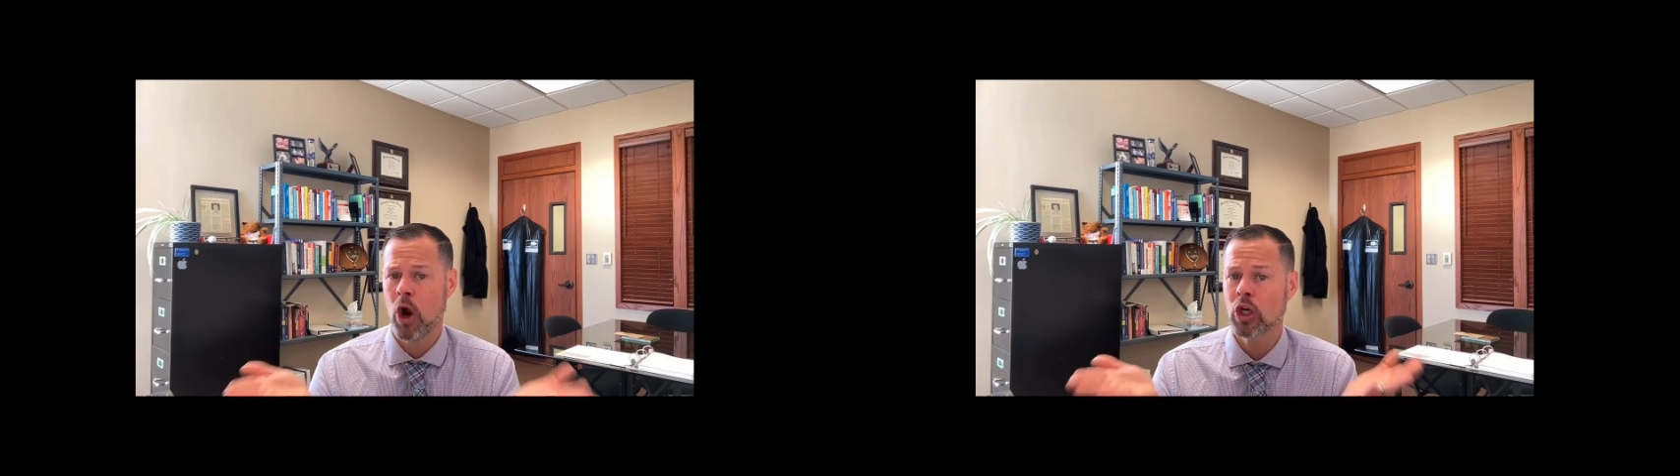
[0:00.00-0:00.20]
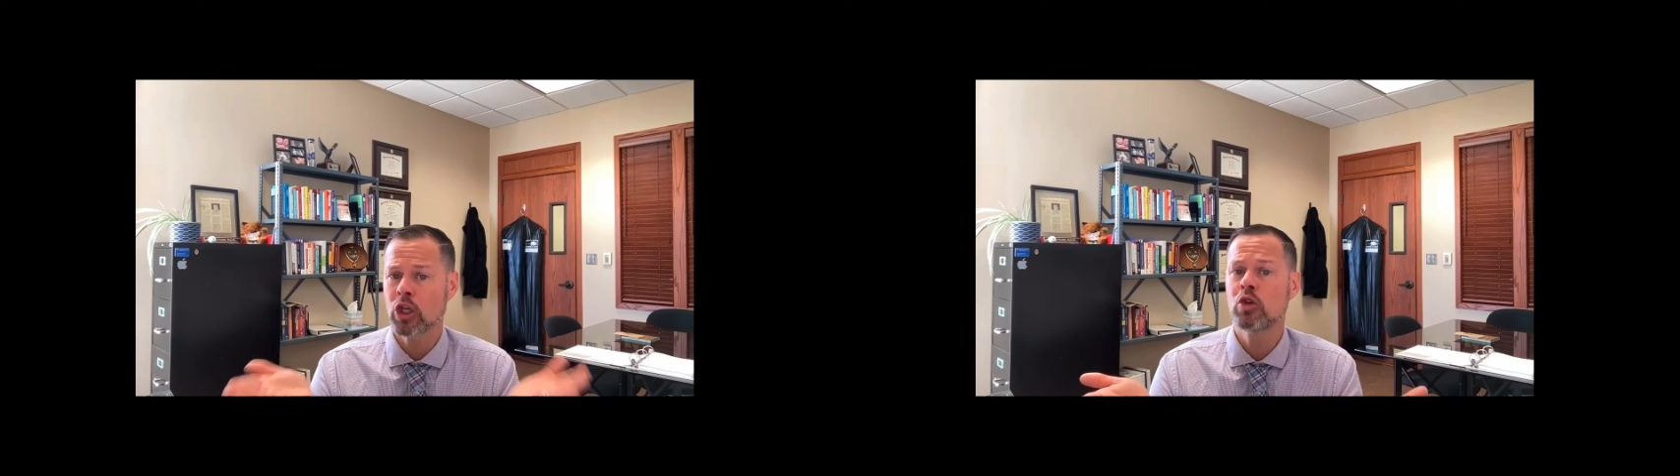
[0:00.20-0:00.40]

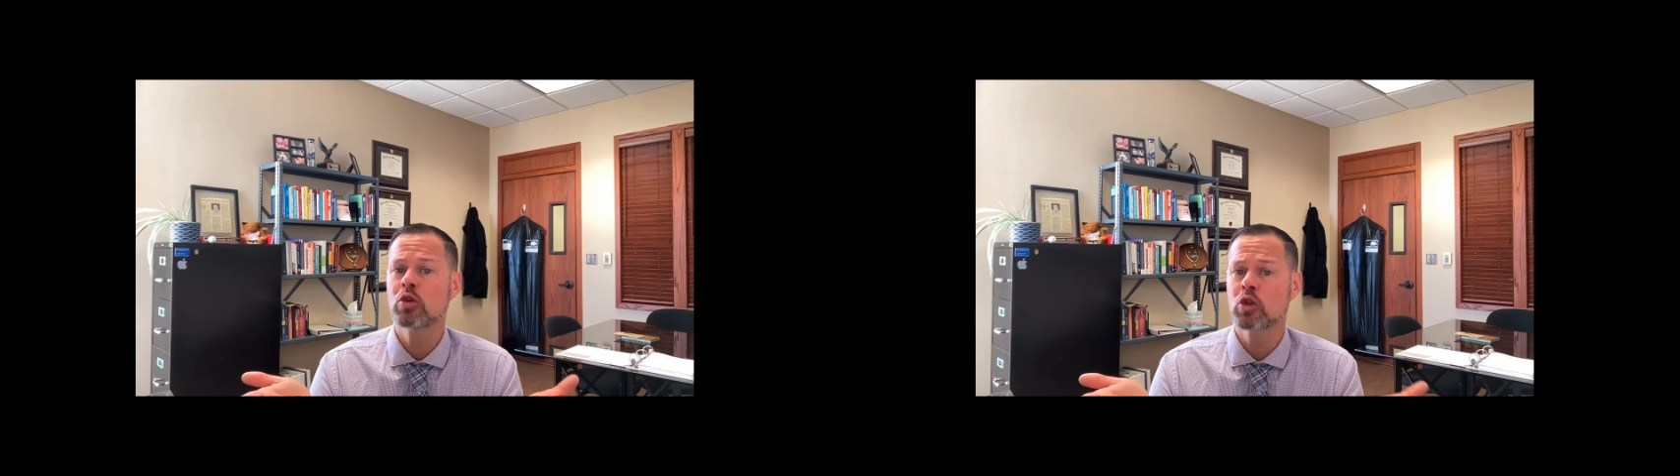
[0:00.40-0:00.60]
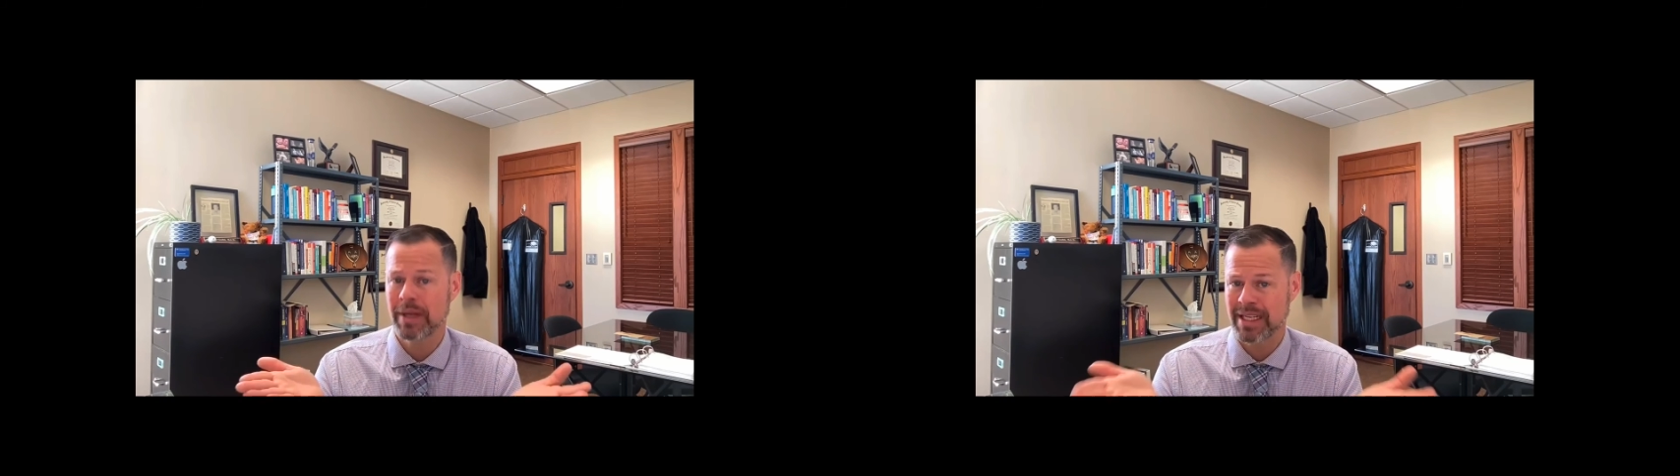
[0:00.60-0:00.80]
are
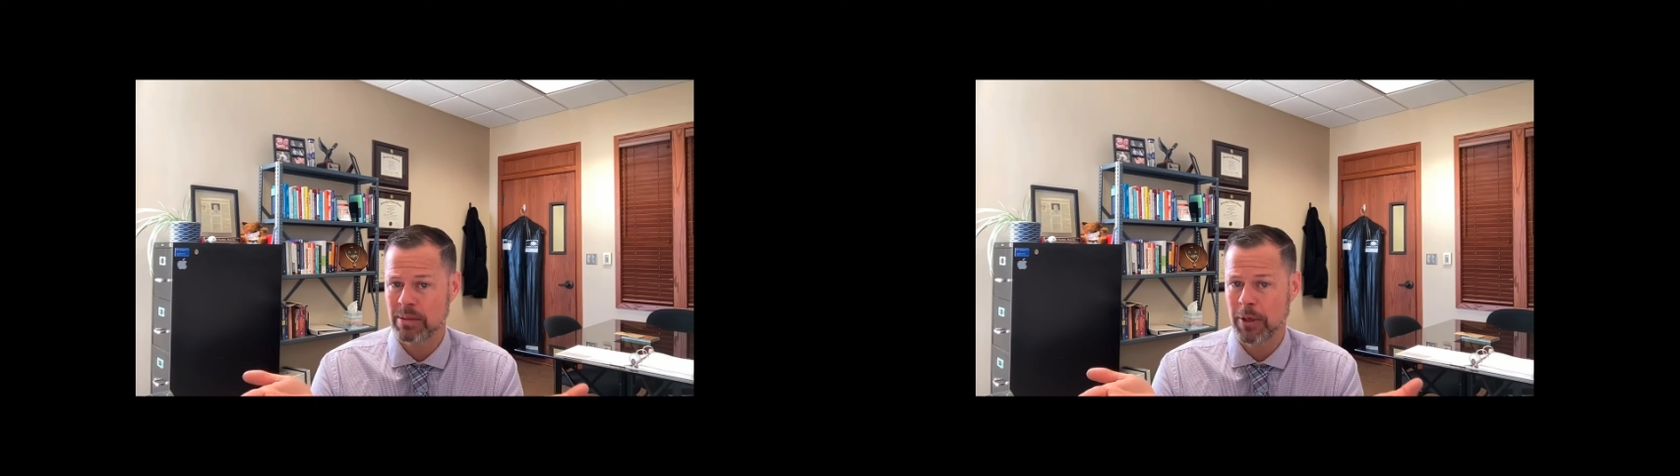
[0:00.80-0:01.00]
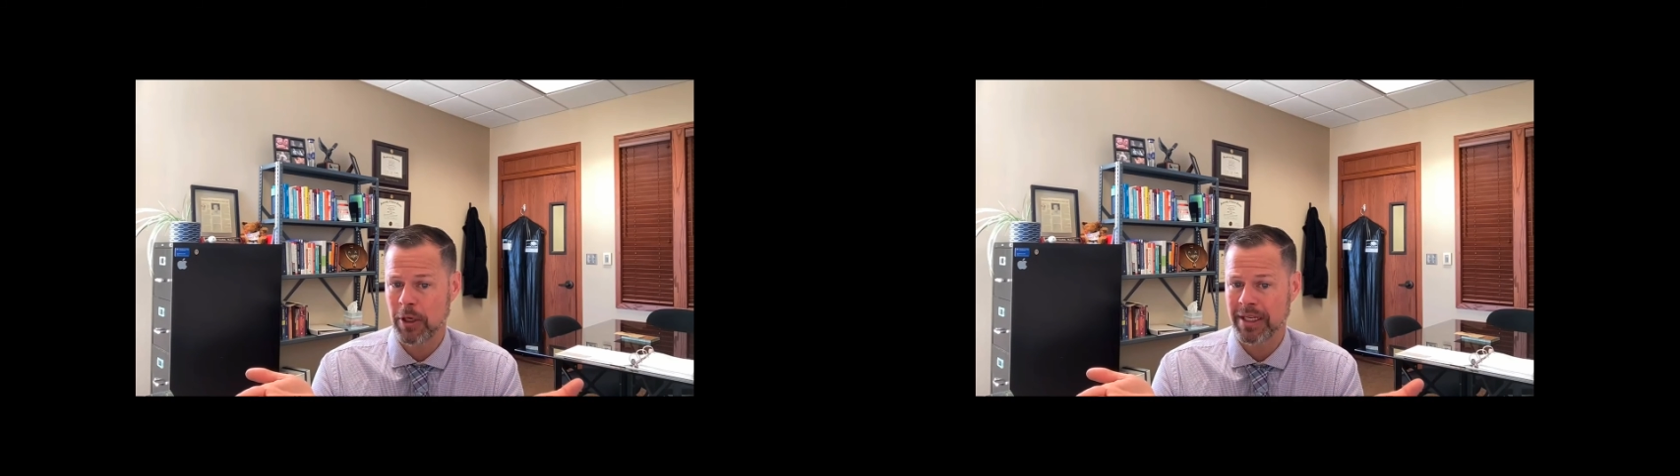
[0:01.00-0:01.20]
used to
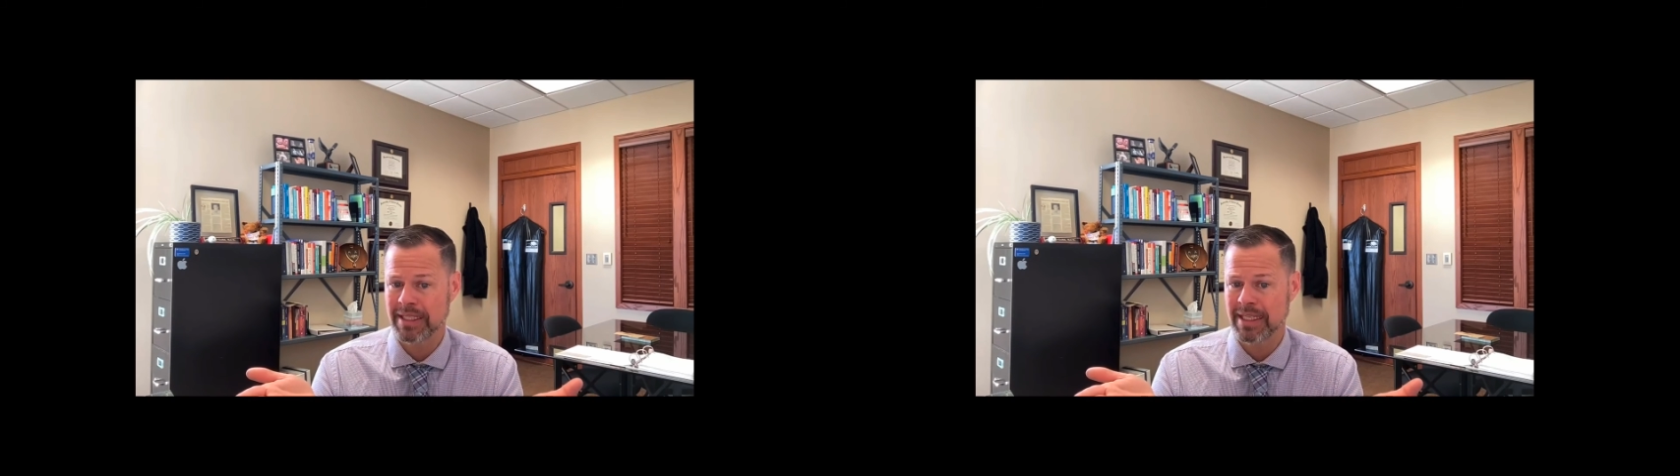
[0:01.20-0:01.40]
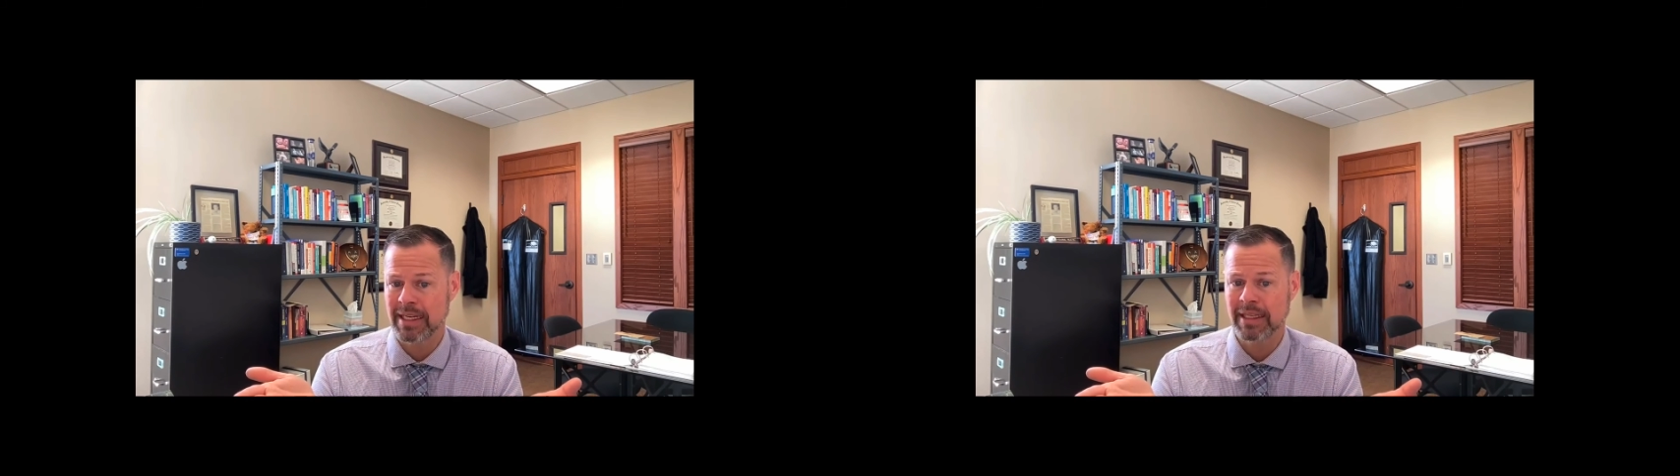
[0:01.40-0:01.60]

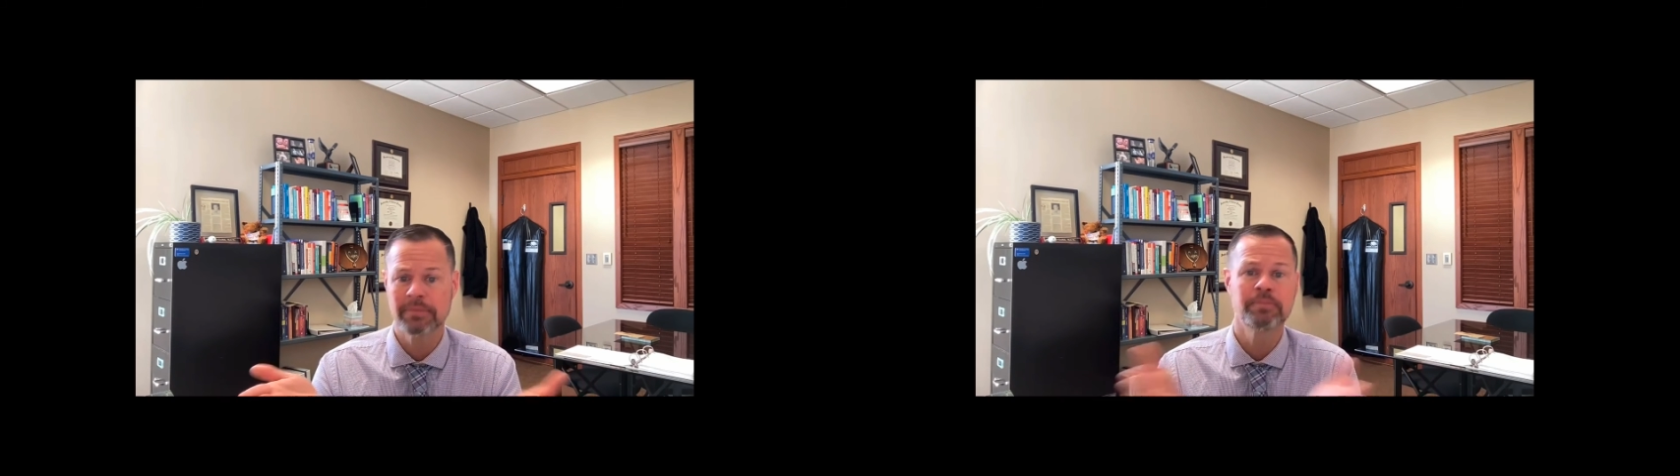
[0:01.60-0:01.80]
experiencing it.